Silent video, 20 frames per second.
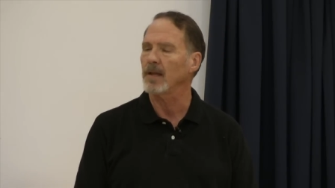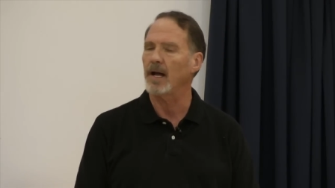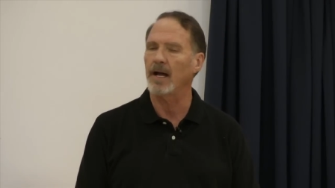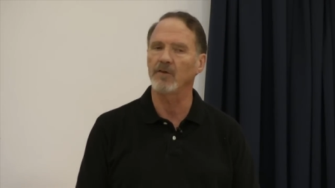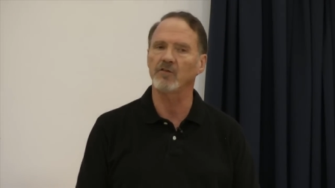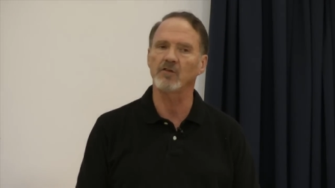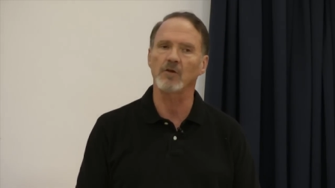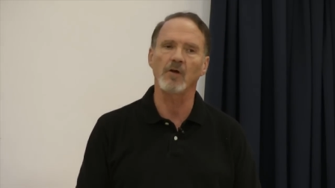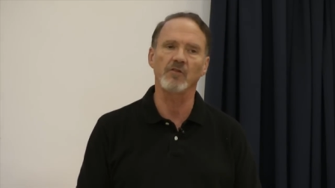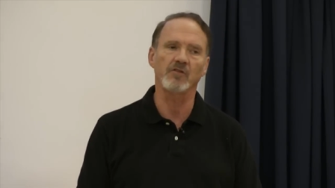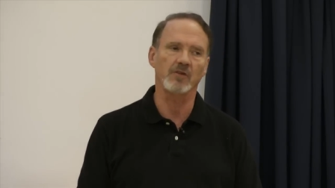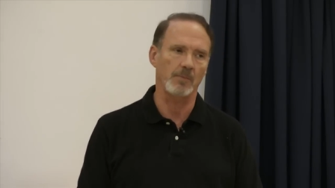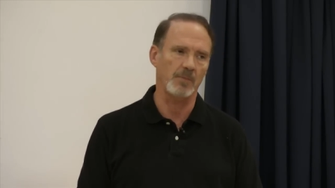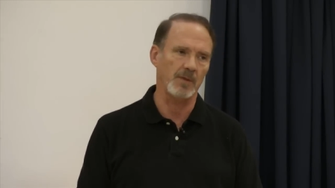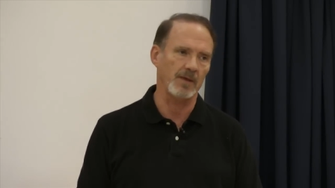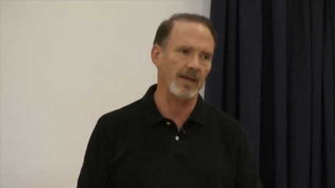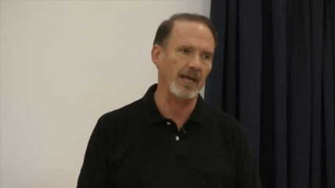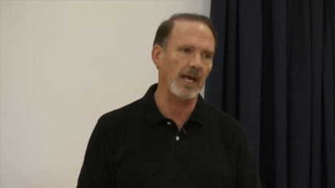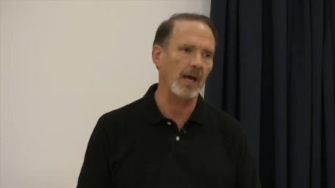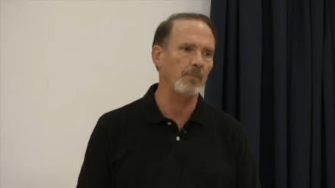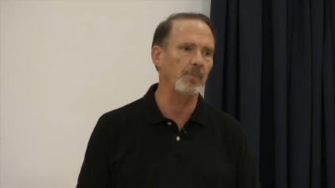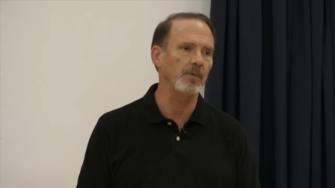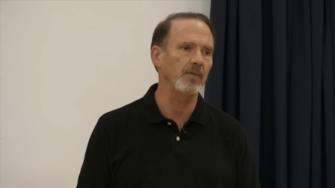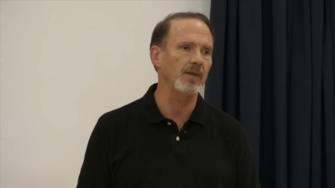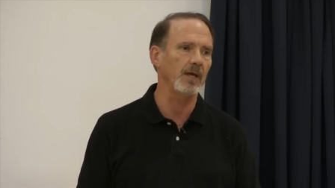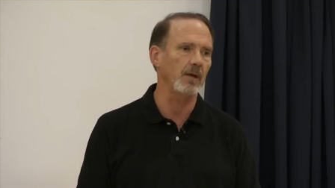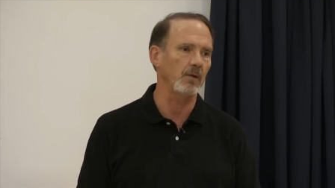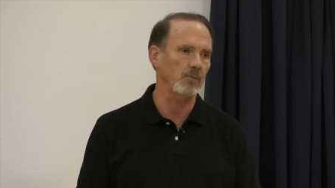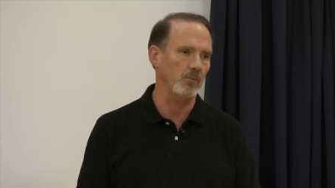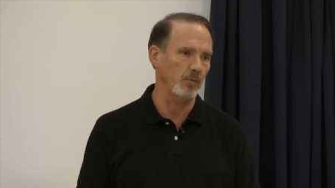I saw something
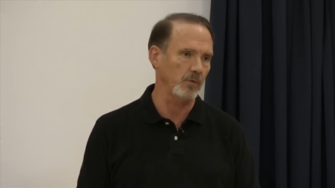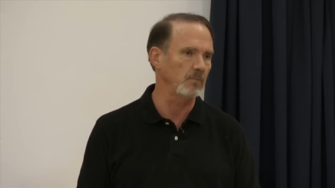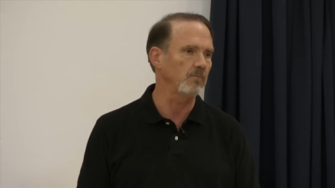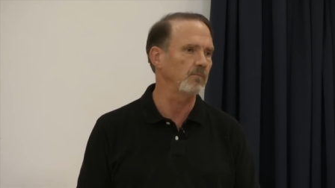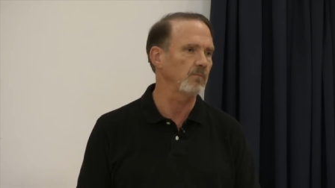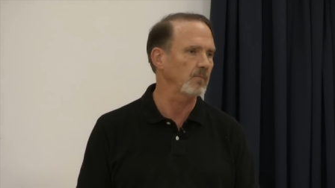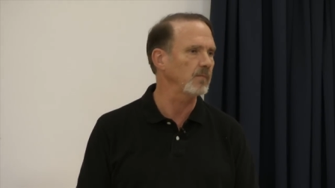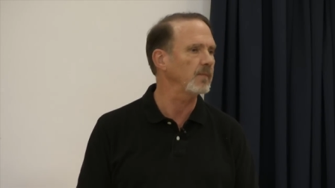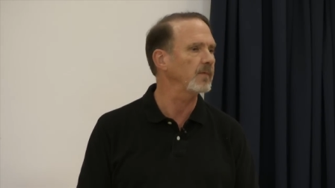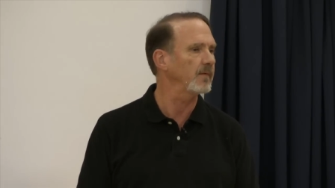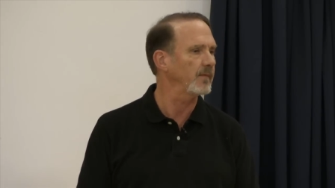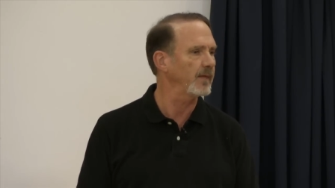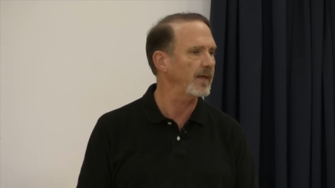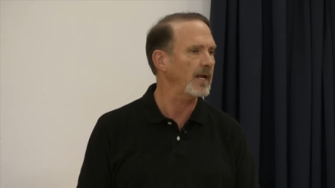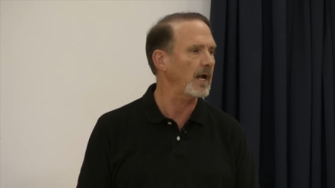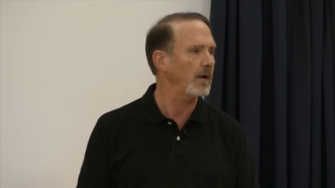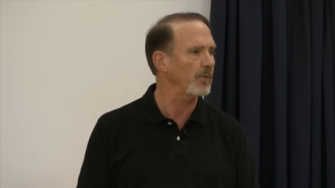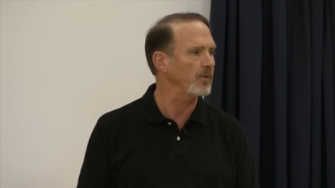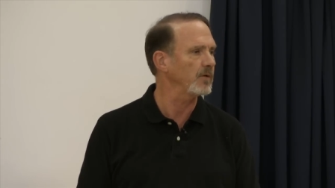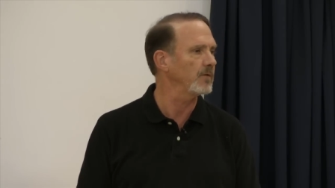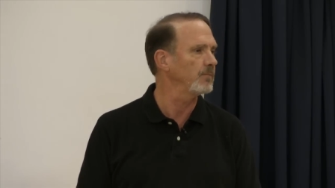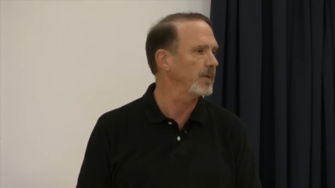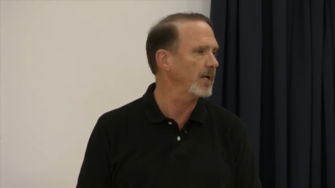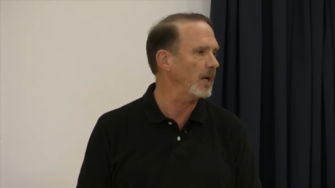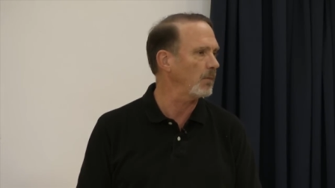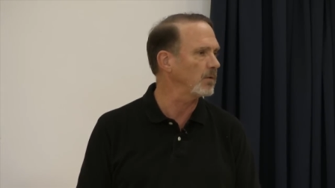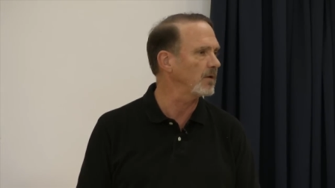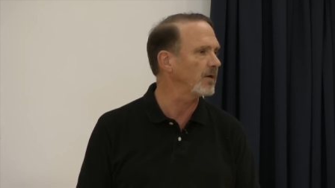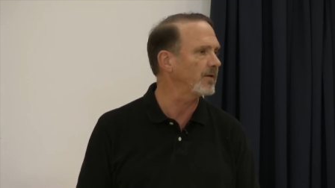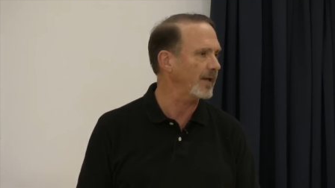happen that I wouldn't be
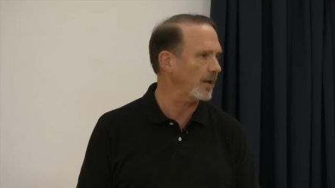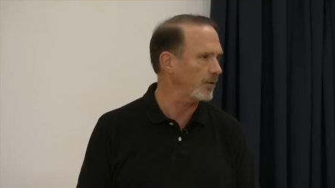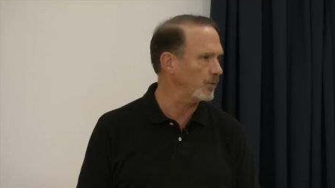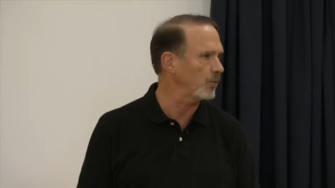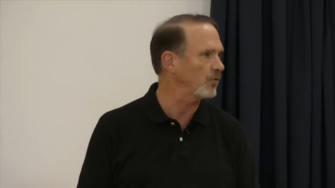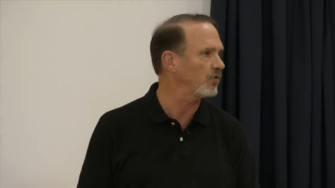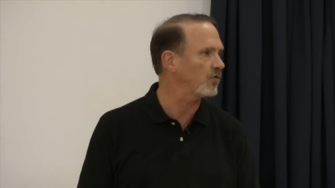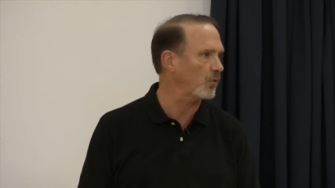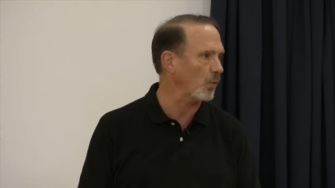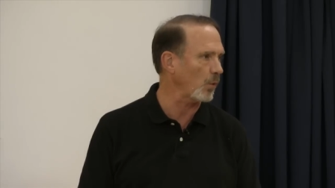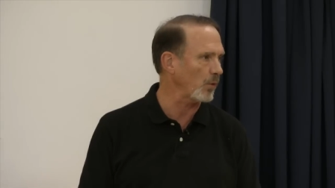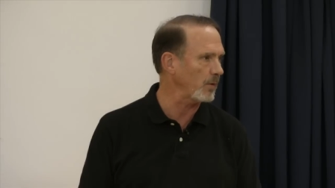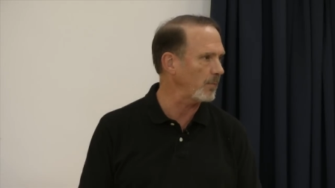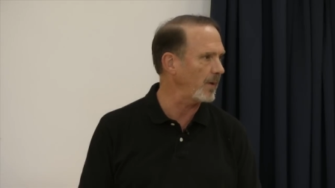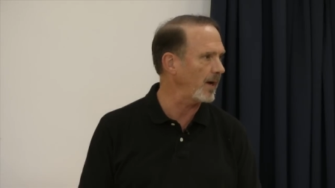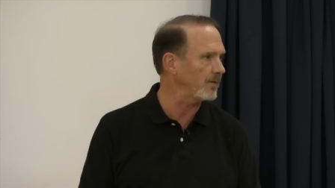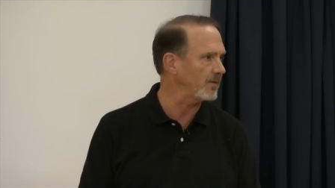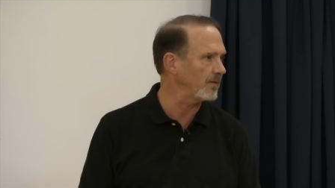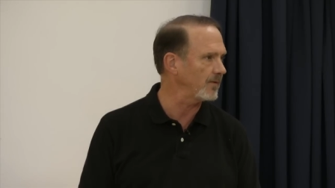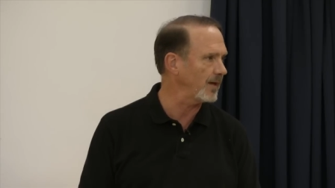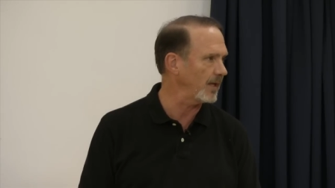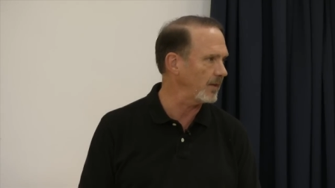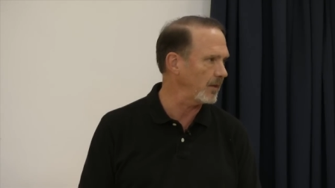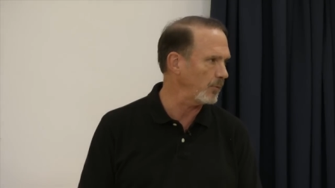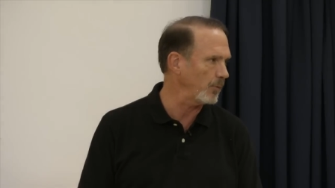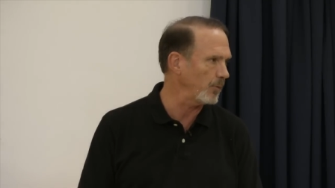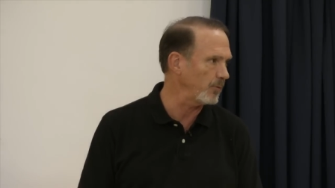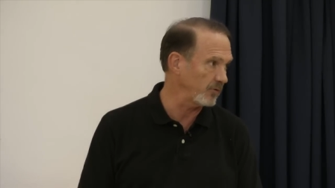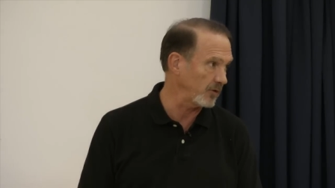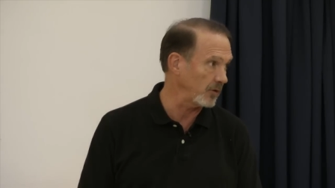able to tell you a story about today
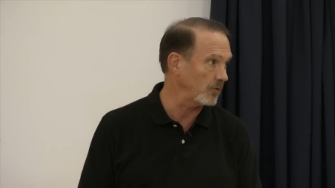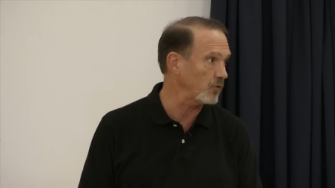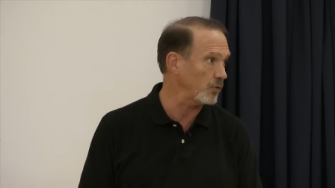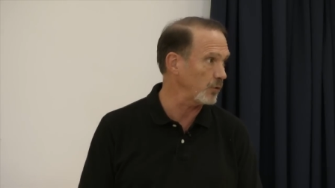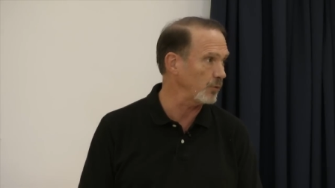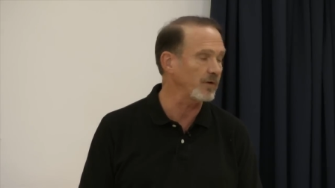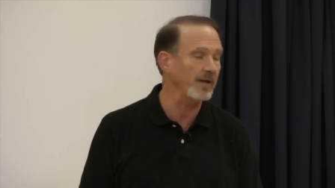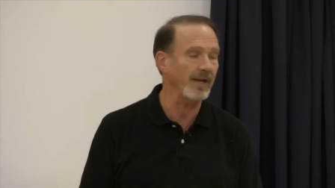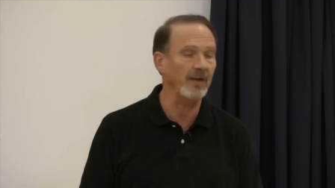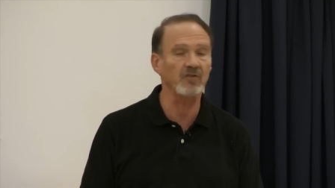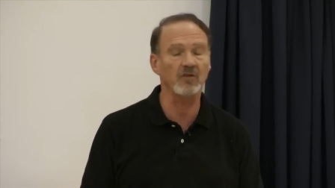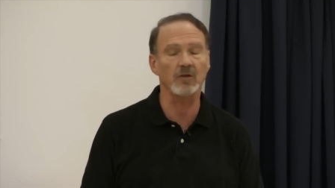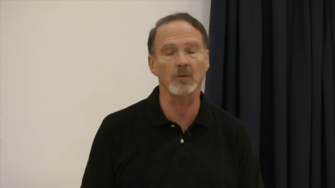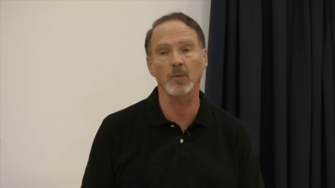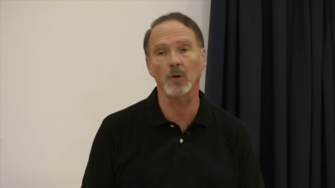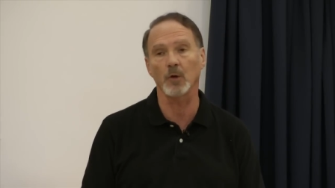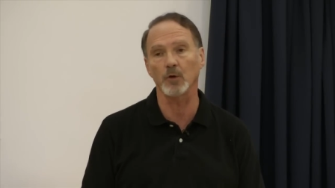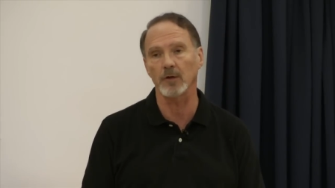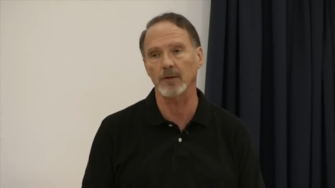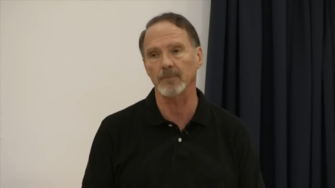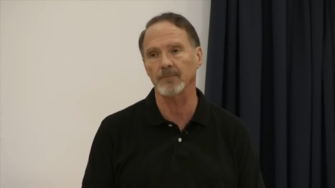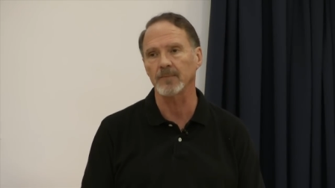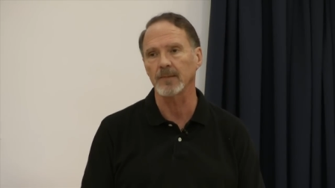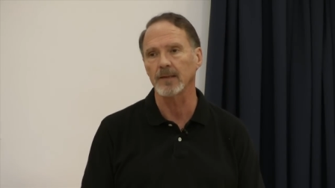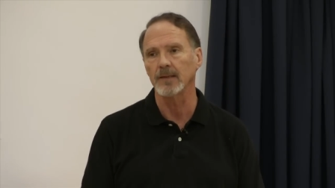that was a true testimony.